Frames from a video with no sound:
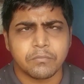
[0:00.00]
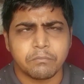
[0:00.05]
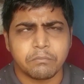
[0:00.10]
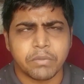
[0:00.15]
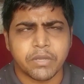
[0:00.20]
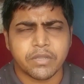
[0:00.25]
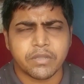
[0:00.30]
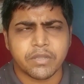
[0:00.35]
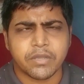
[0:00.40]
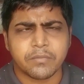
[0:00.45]

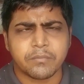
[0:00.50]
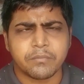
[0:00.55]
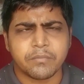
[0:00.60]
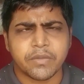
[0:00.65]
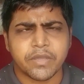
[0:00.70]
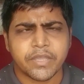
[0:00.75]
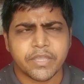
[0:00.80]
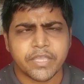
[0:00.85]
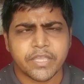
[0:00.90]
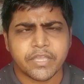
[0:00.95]
become
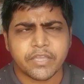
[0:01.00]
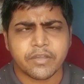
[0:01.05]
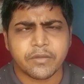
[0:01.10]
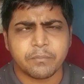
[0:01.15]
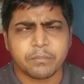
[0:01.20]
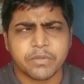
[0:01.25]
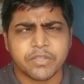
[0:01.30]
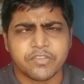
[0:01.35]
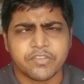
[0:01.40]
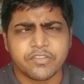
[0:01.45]
a
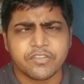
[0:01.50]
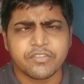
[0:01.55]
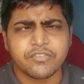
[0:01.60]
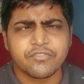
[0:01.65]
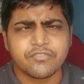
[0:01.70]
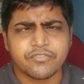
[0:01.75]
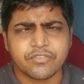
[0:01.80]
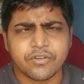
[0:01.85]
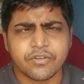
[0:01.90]
competitive